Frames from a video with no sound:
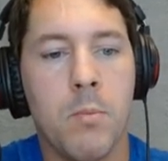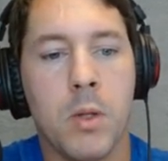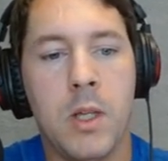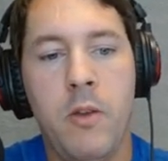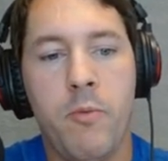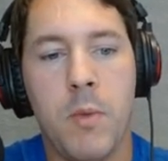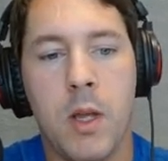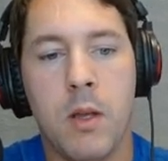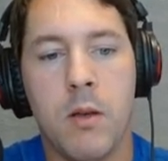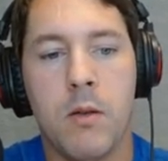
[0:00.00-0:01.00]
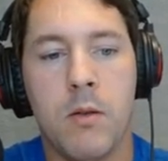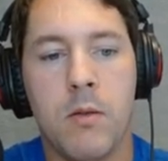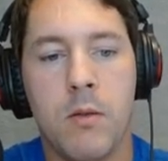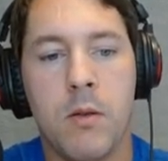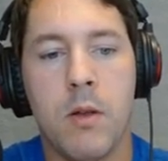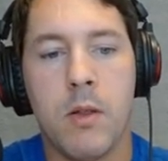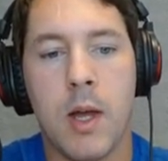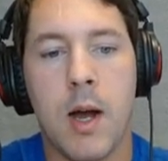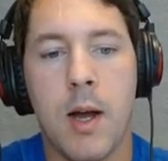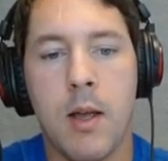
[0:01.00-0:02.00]
"Believe me
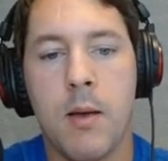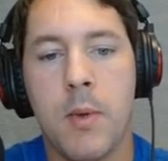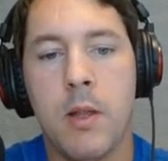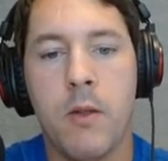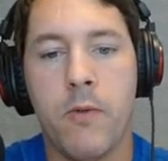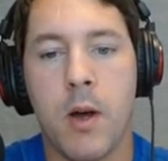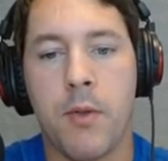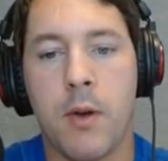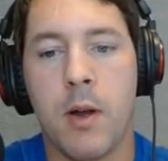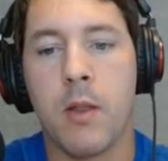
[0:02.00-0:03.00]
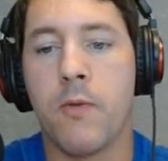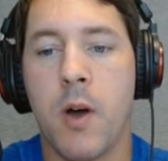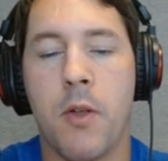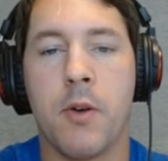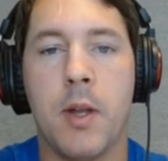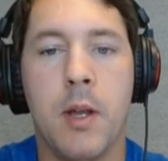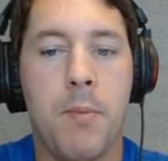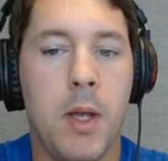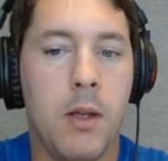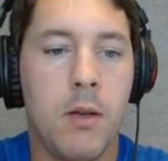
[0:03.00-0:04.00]
that I am in the Father and the Father in
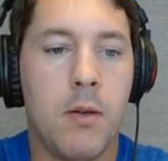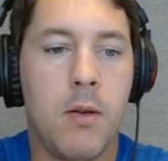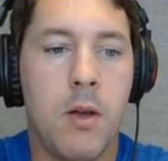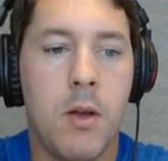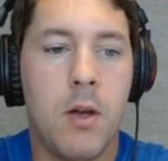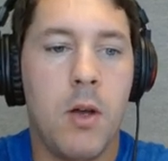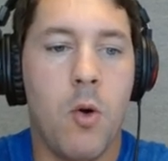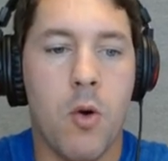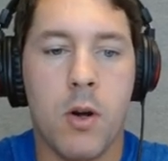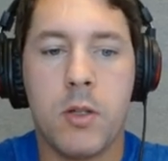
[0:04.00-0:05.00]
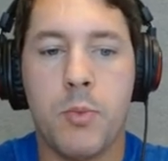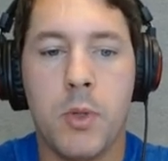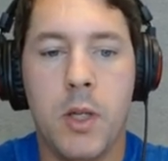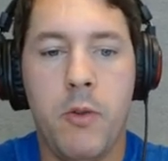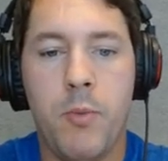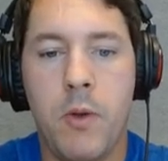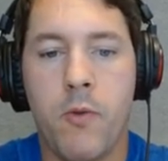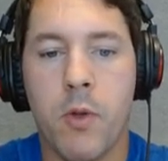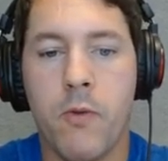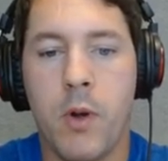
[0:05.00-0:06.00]
me, or else believe me
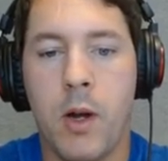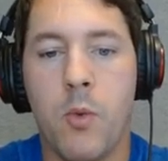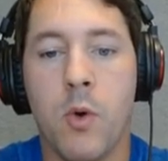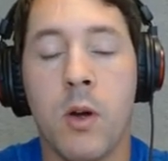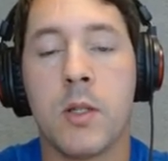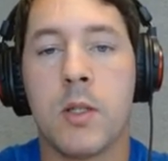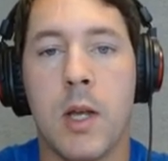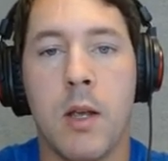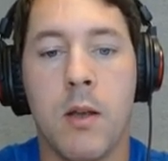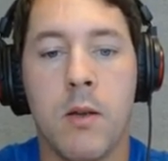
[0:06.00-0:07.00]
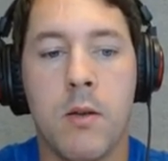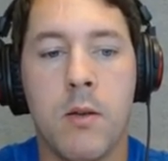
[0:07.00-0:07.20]
for the very work's sake.